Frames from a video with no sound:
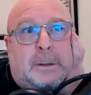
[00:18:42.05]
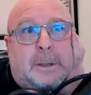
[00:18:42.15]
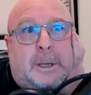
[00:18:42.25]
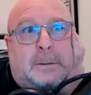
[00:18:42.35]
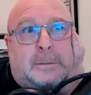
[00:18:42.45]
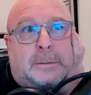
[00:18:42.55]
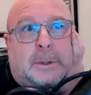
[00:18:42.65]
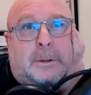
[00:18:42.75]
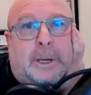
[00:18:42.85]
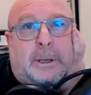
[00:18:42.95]
you know,
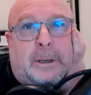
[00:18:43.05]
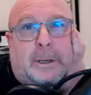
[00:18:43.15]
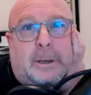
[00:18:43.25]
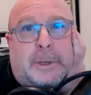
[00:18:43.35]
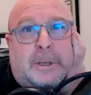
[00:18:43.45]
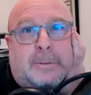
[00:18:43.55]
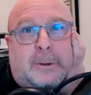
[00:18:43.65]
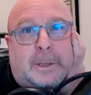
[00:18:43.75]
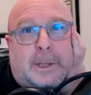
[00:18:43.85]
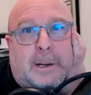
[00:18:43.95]
okay, you're going to be the
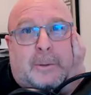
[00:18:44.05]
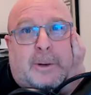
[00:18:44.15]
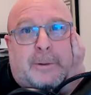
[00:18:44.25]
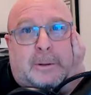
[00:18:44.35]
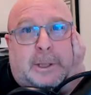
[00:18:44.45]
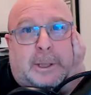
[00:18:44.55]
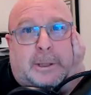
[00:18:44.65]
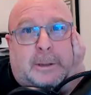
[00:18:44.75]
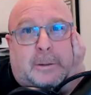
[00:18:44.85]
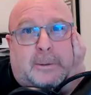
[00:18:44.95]
first time revenue
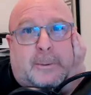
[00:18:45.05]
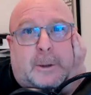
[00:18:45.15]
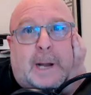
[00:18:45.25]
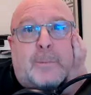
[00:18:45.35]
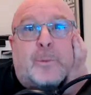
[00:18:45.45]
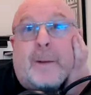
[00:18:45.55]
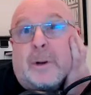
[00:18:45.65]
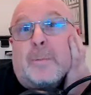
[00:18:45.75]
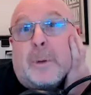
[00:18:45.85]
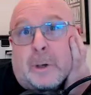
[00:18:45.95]
leader or the first time yeah.
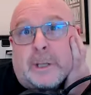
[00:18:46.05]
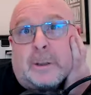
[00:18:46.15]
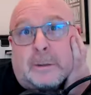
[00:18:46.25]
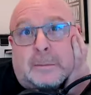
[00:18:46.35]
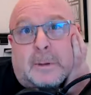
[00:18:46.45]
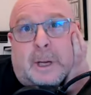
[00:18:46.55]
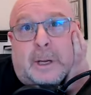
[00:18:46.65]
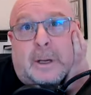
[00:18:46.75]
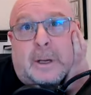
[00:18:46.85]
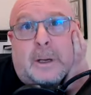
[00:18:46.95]
revenue person, right?